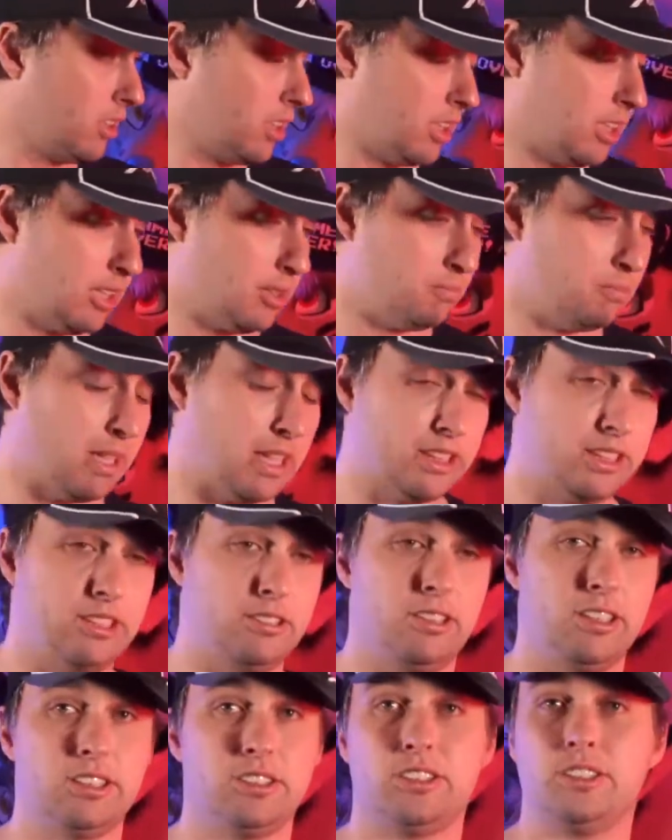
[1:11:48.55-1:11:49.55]
Mass
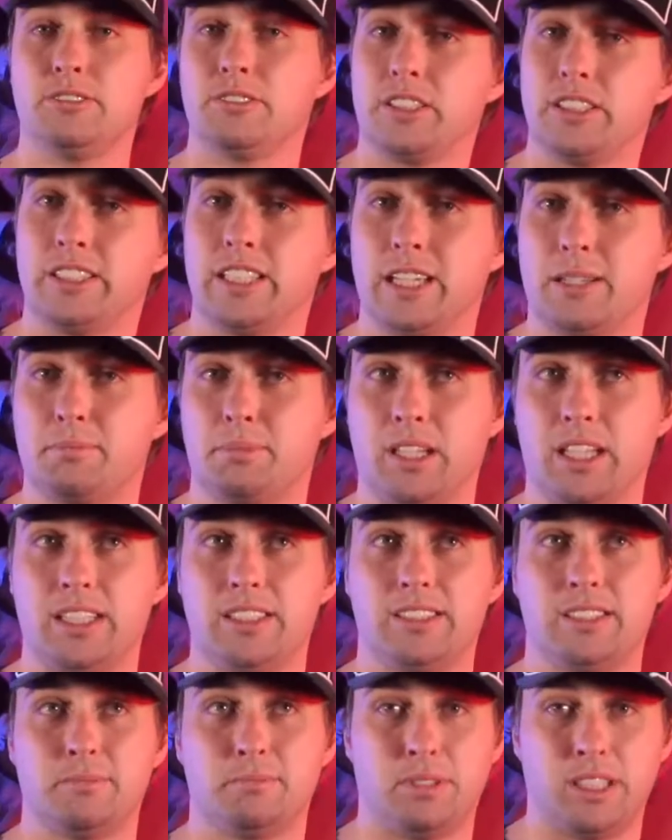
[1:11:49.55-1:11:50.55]
shootings usually take
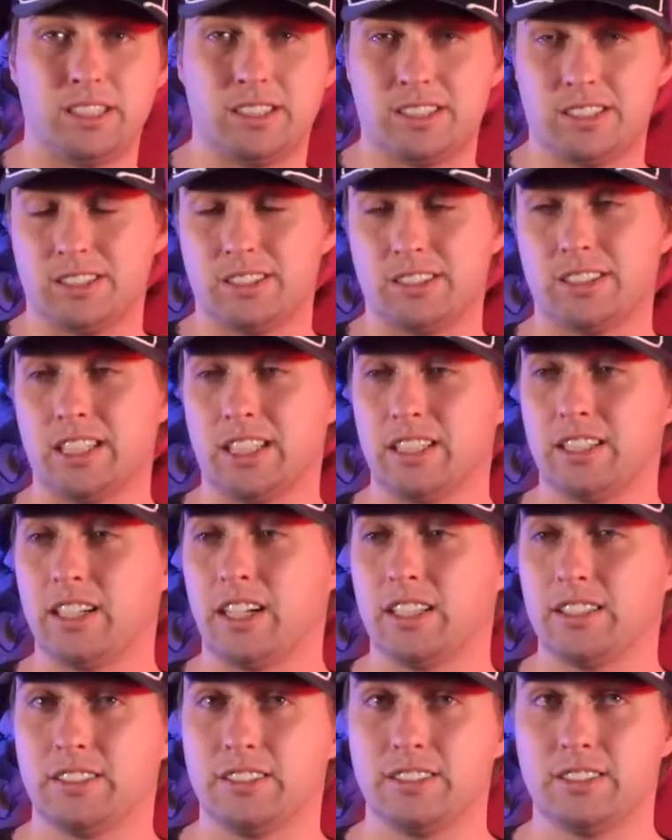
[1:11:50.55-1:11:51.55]
place in places that
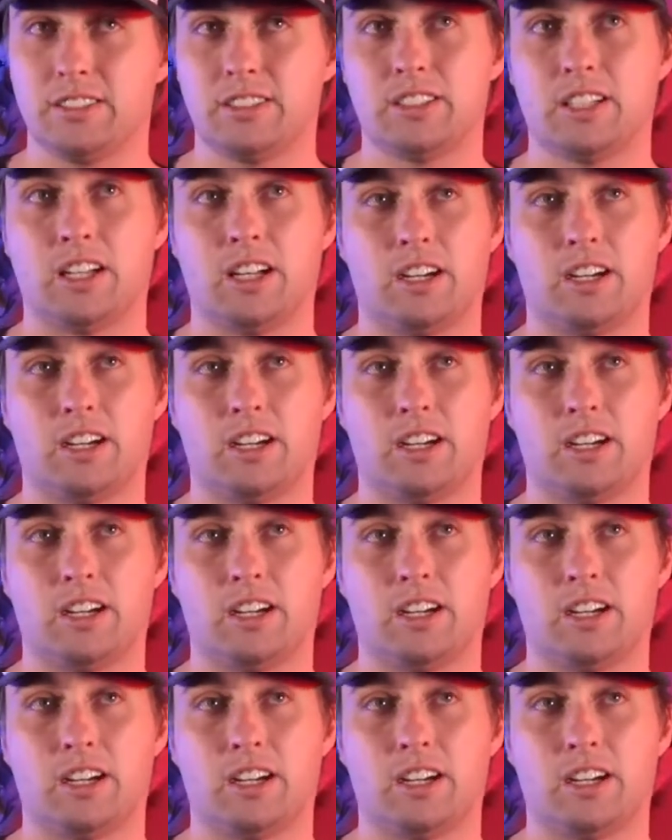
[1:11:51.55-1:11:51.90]
guns